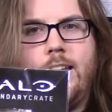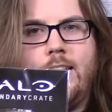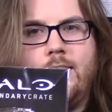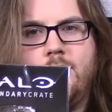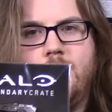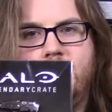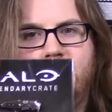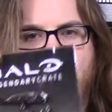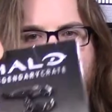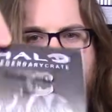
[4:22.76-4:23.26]

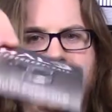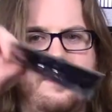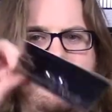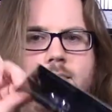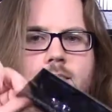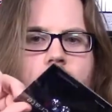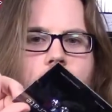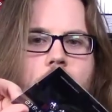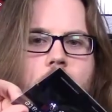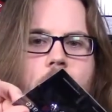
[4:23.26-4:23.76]
guess is what
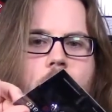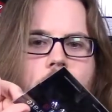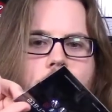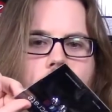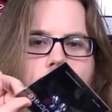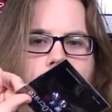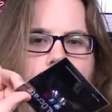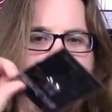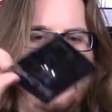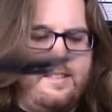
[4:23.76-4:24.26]
it's
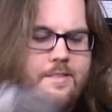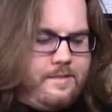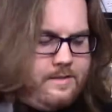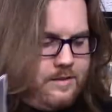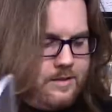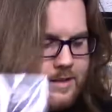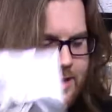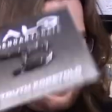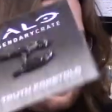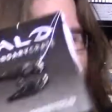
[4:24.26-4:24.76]
called. It doesn't
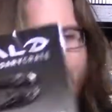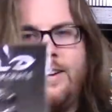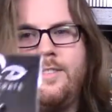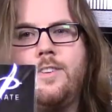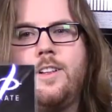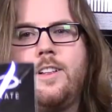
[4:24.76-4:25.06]
look like a rifle.